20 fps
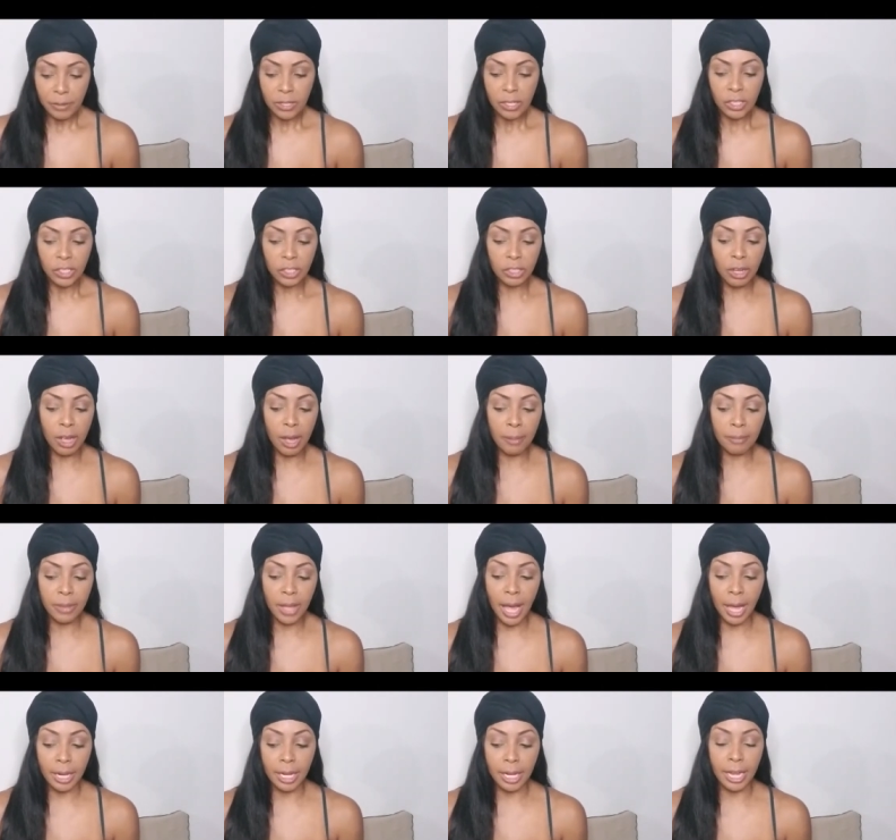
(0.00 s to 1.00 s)
So
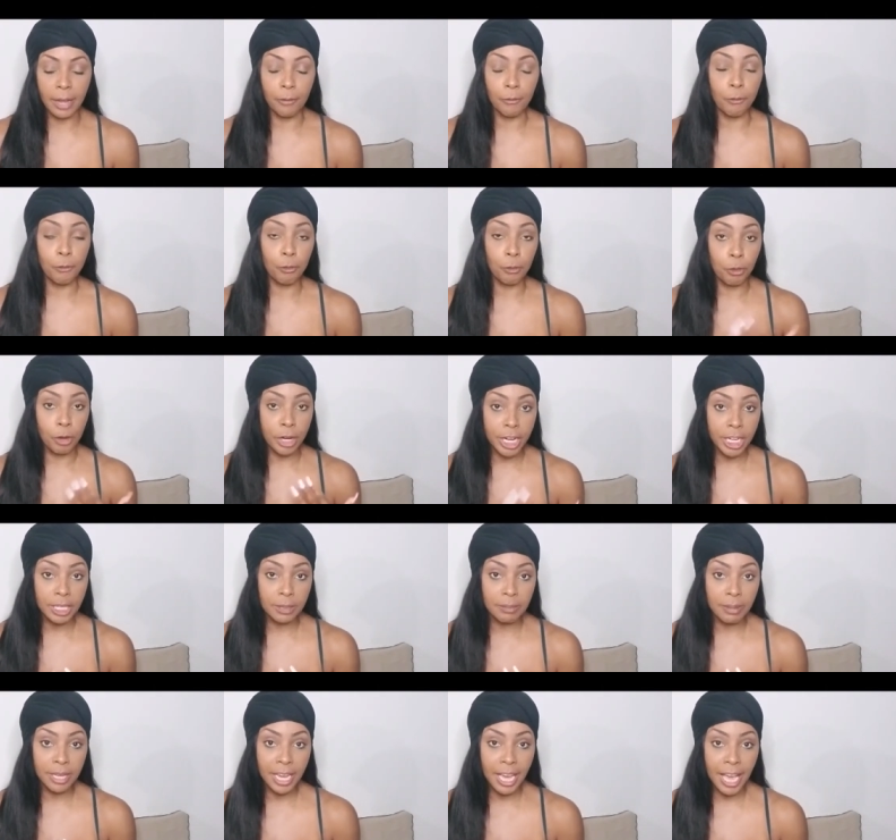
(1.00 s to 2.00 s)
I, it
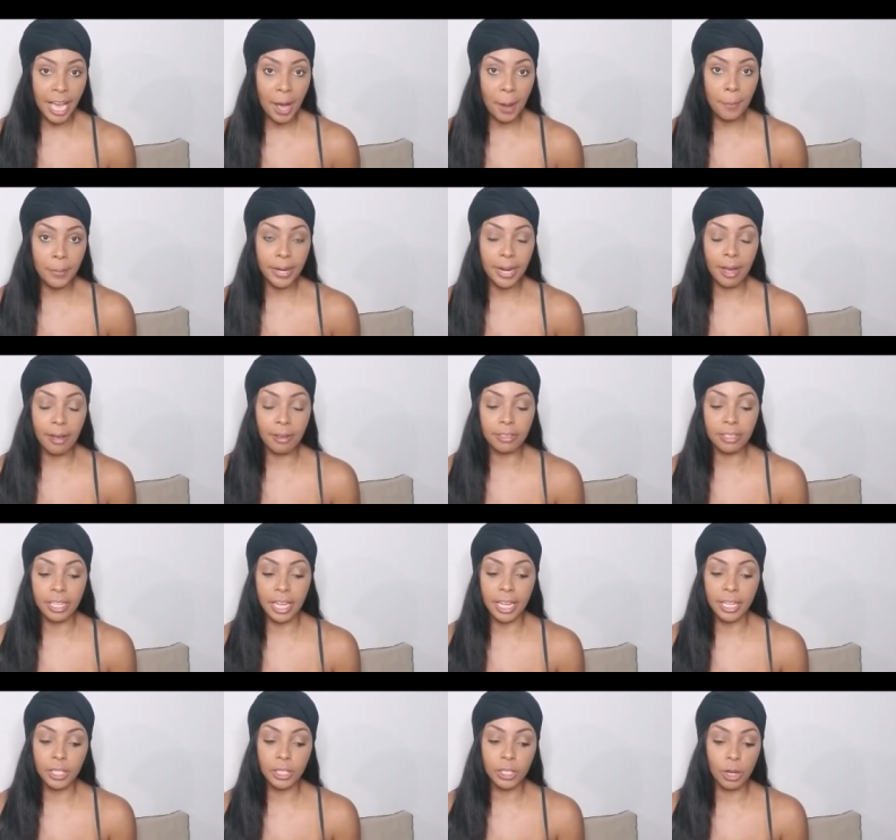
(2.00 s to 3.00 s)
freaked me out, but I was
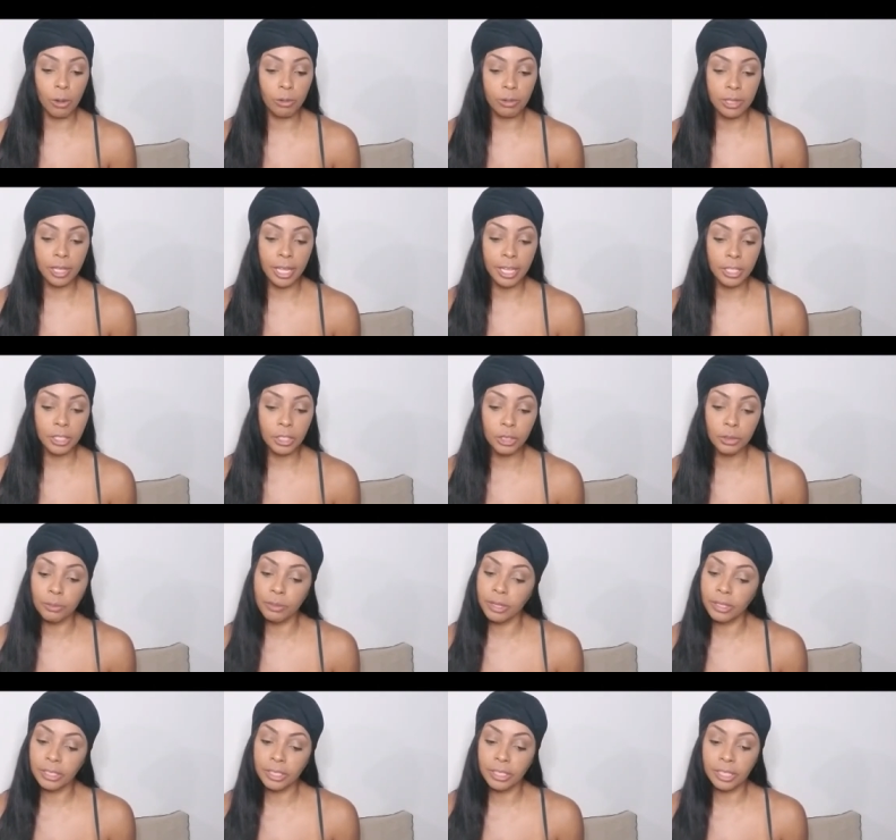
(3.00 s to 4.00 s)
like, don't think too
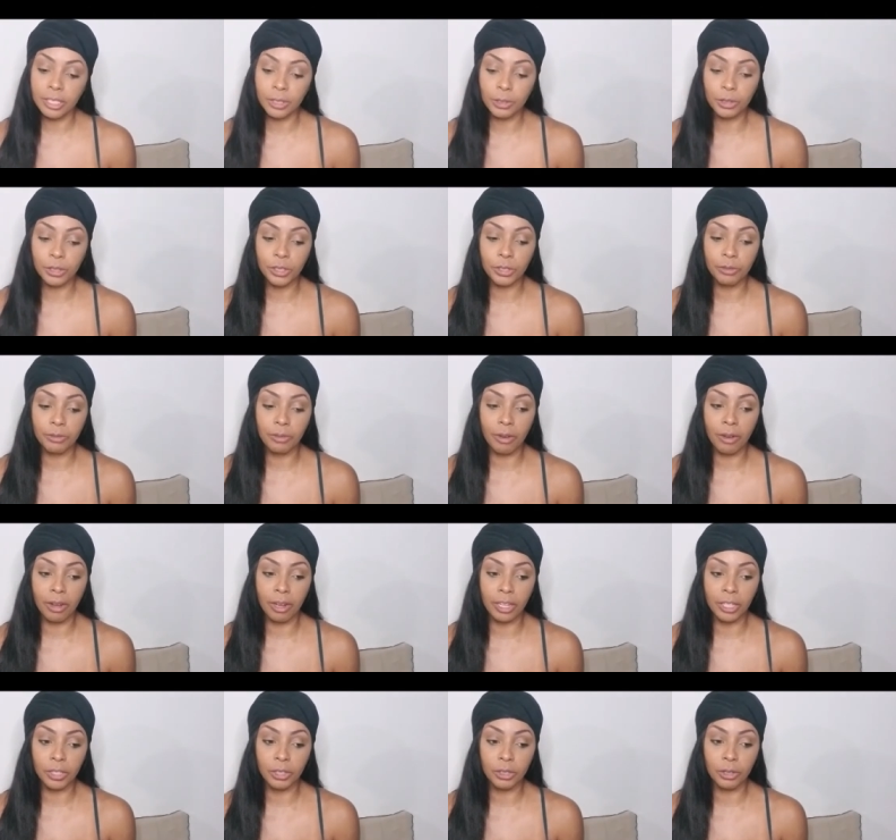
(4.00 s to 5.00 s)
much into it,
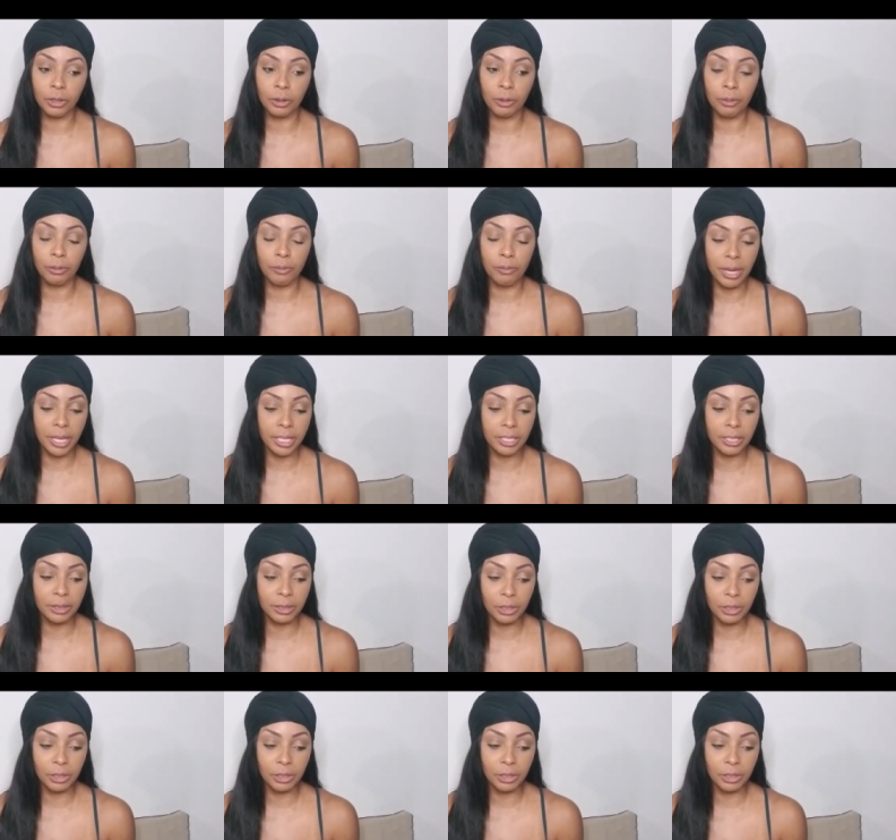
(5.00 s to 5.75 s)
Shavonne, because you're gonna mess,